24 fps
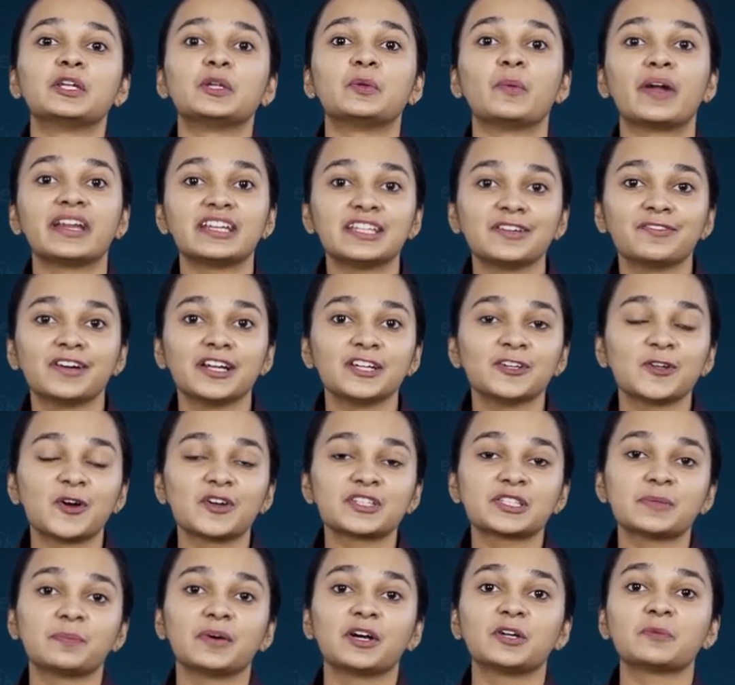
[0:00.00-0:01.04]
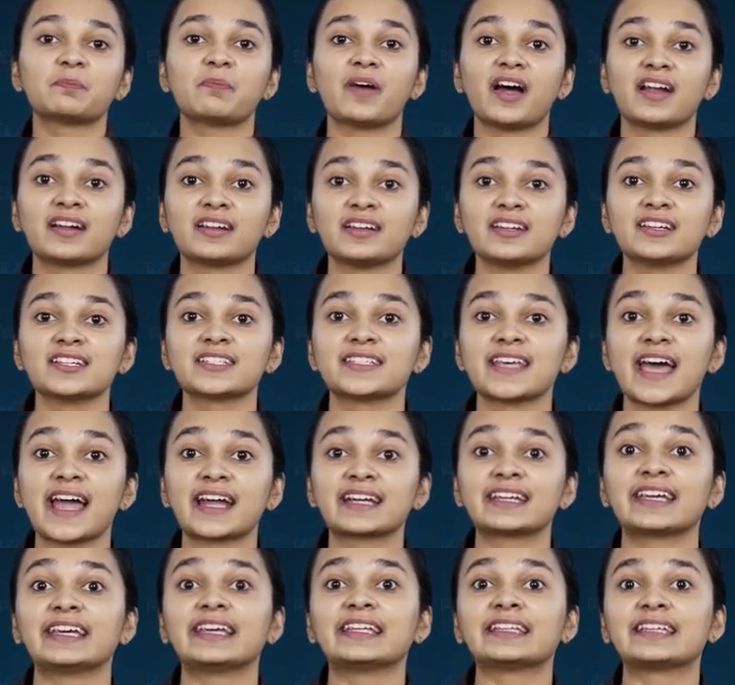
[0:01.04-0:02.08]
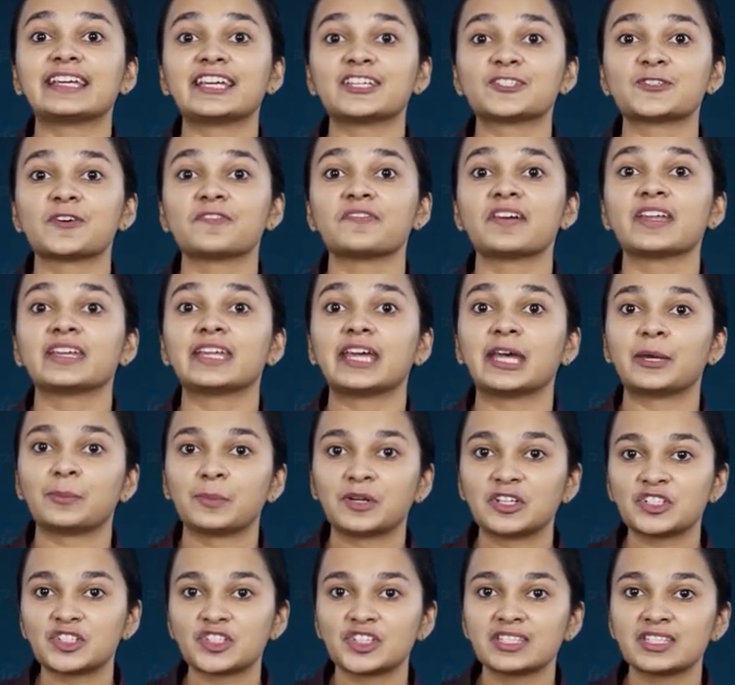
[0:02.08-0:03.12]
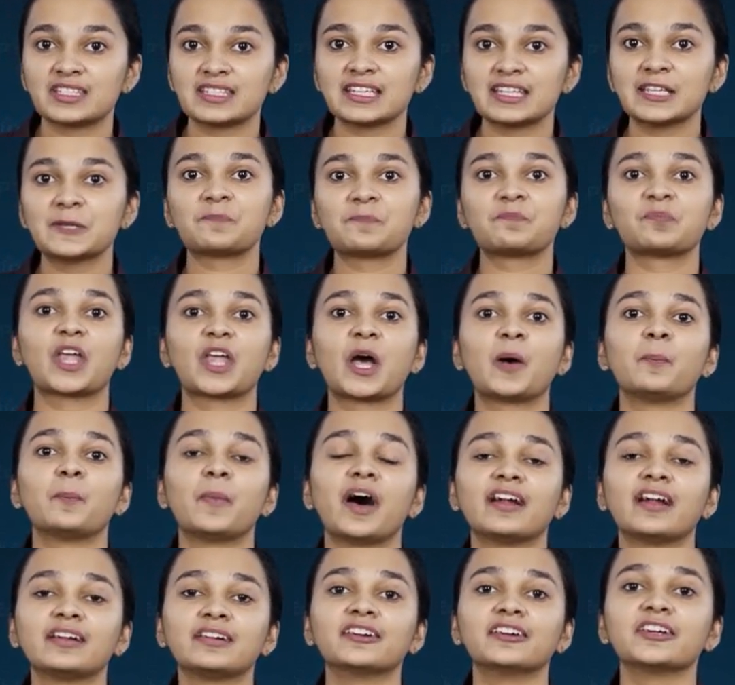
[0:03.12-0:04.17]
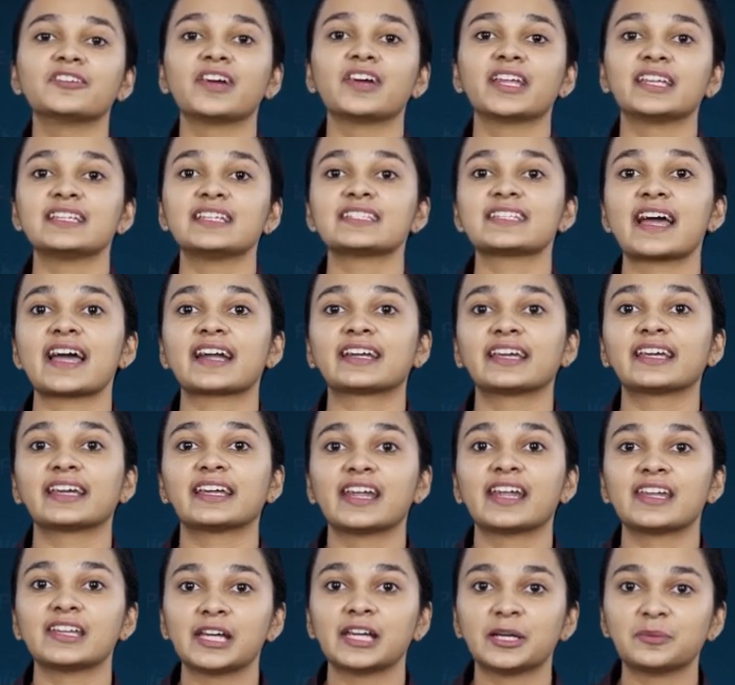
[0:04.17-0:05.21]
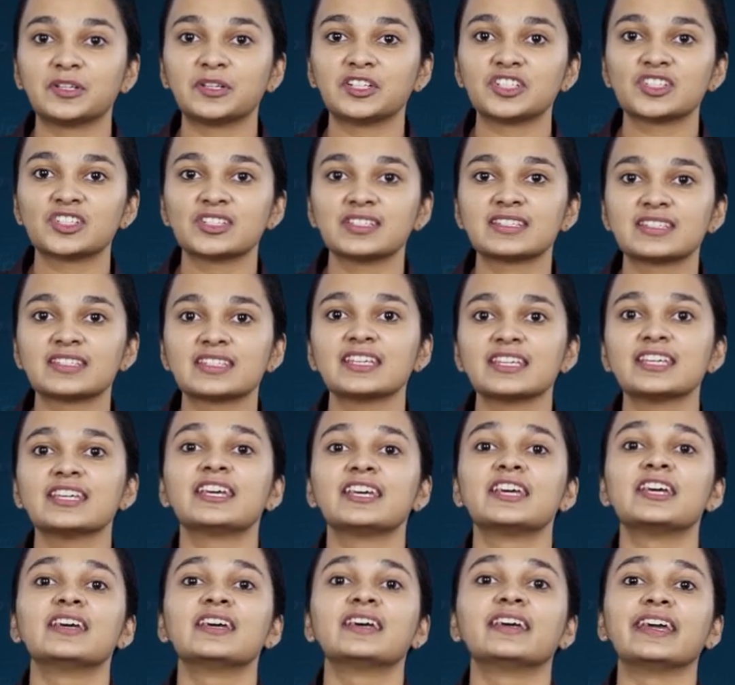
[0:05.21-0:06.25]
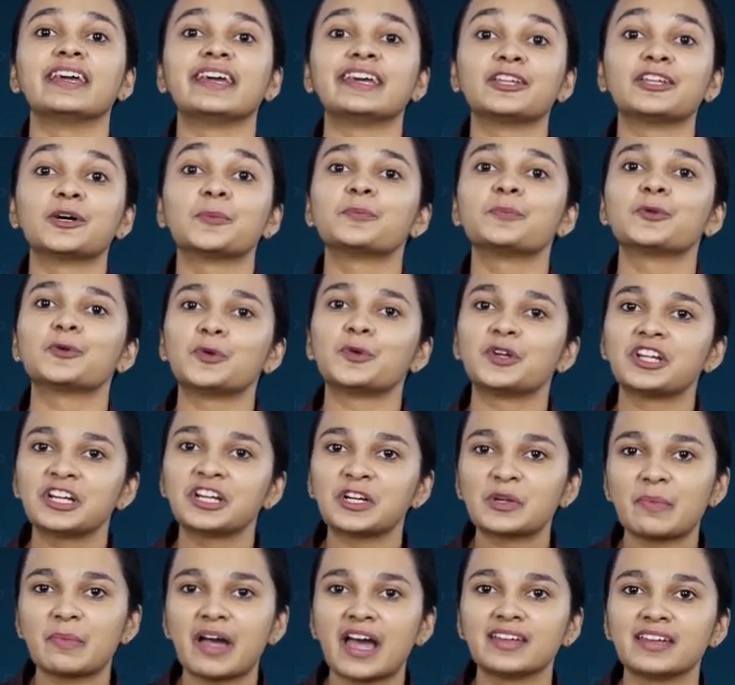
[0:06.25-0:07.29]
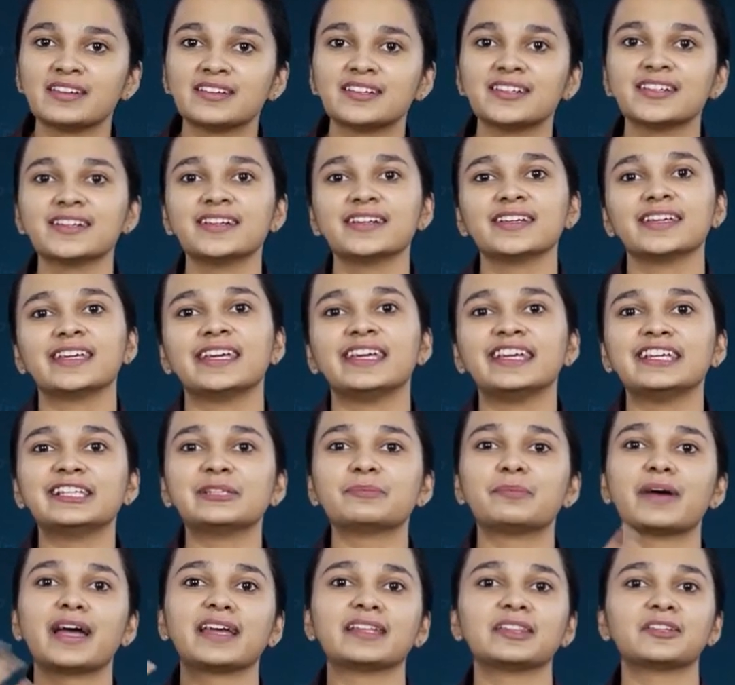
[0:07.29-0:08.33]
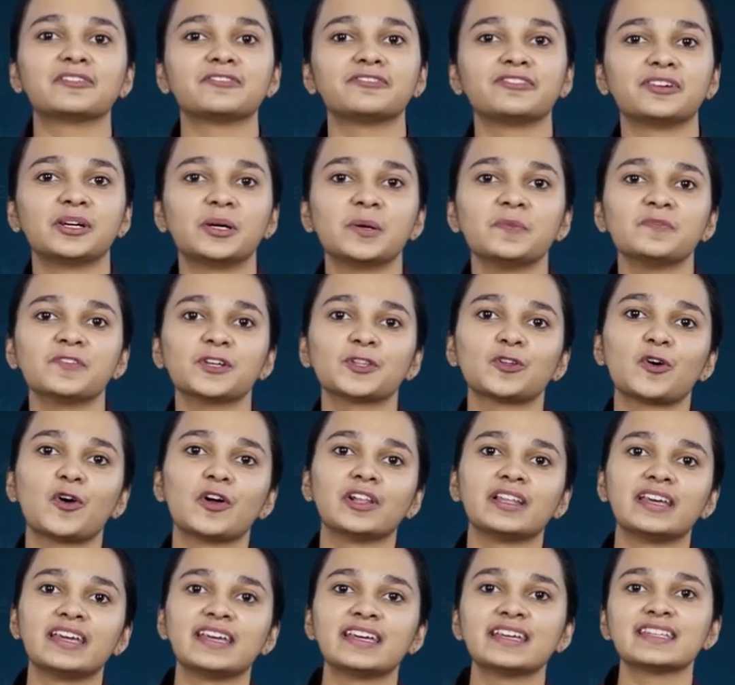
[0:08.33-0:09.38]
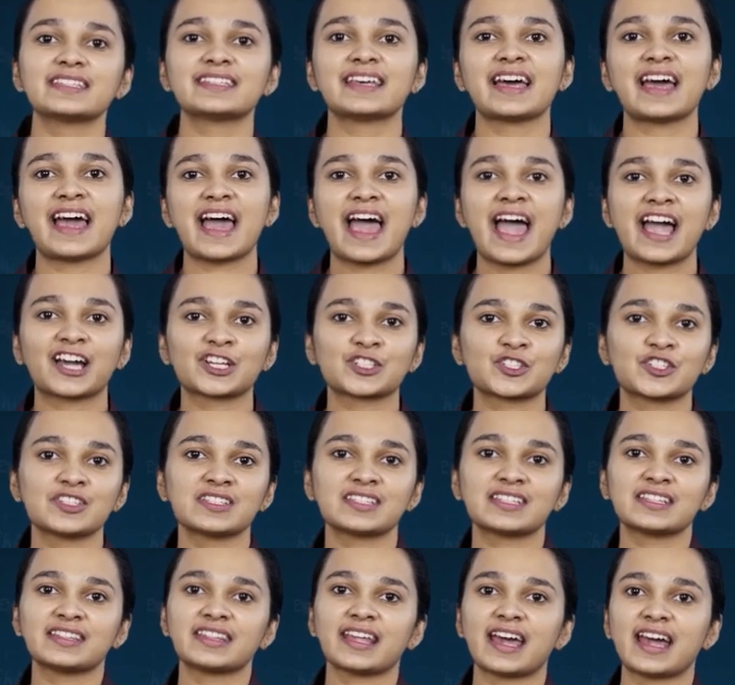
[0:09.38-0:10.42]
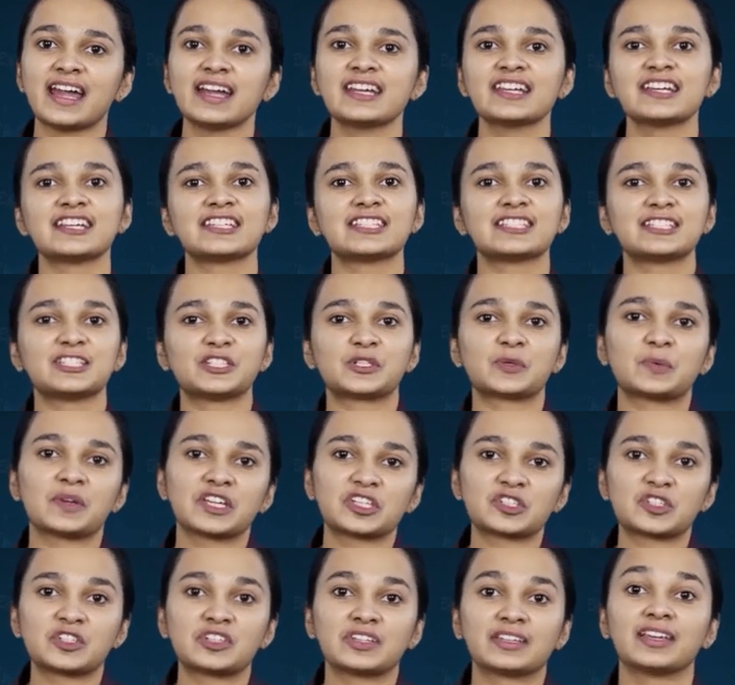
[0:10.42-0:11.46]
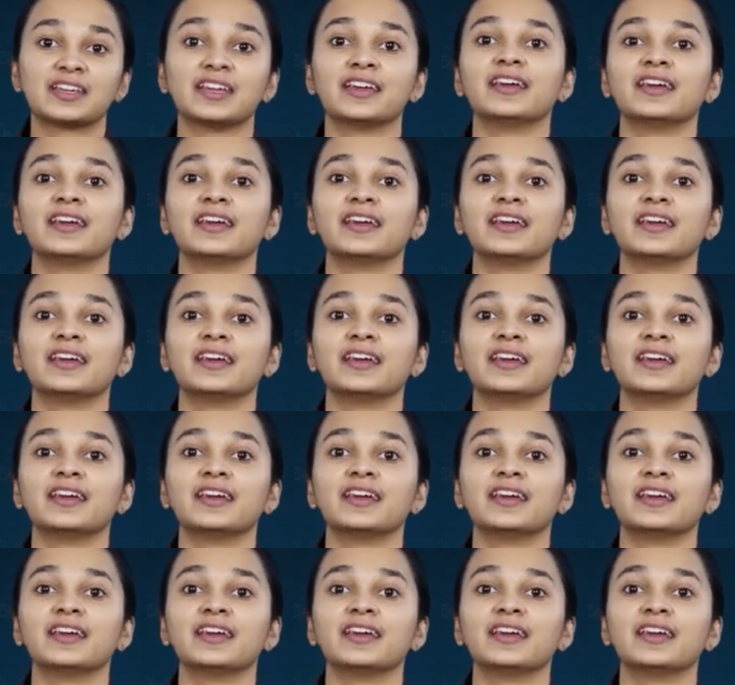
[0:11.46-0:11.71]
21 talks about partners act in case of an emergency a partner when he is acting in an emergency in a prudent manner he'll bind the firm with all his actions in that situation